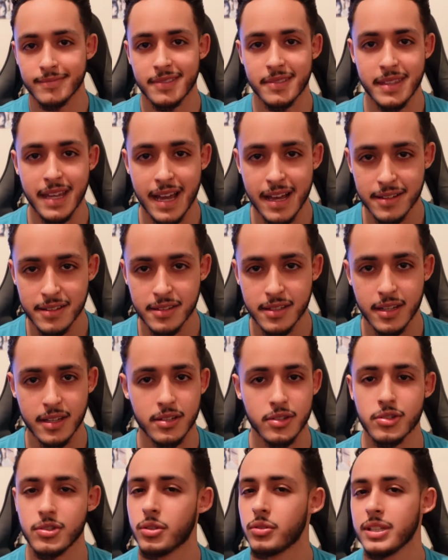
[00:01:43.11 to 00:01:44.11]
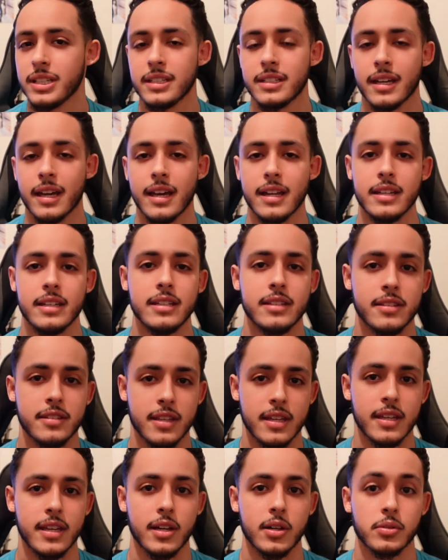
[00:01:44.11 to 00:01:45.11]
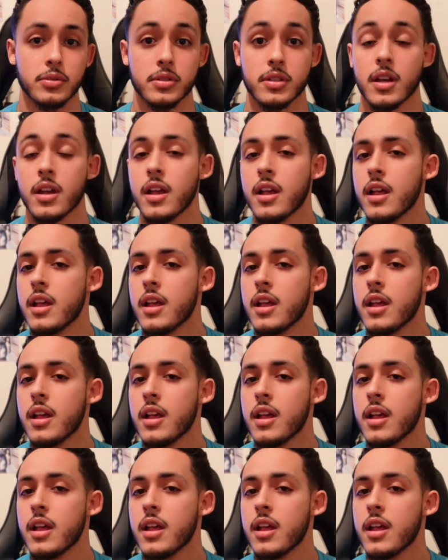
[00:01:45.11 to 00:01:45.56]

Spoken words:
That's it. You don't need anything else.